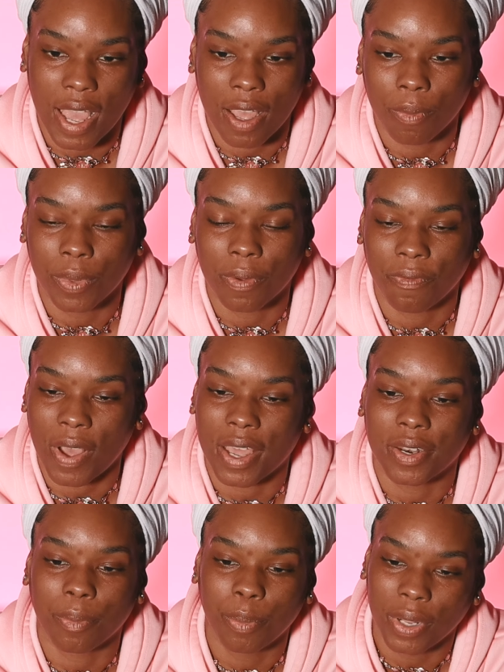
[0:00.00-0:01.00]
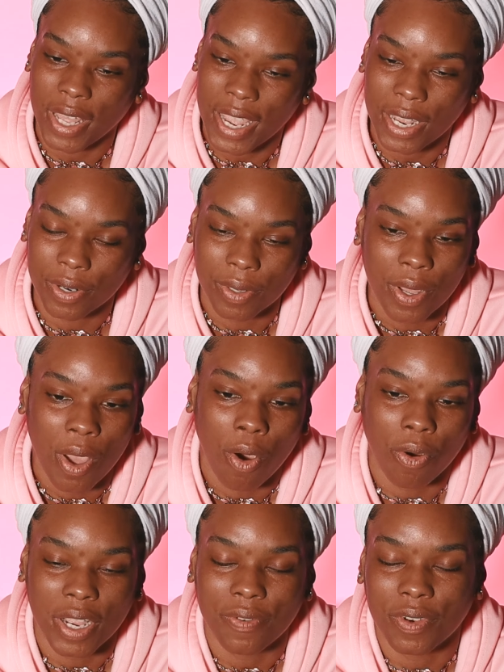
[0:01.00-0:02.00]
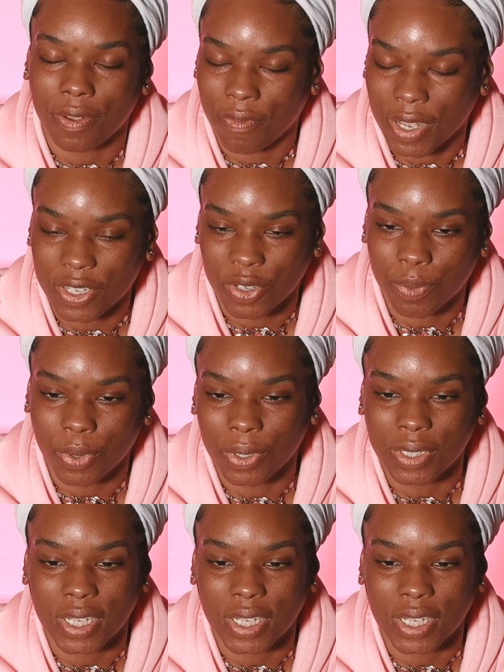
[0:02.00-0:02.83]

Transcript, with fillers: I help them find a plant or even a vegetable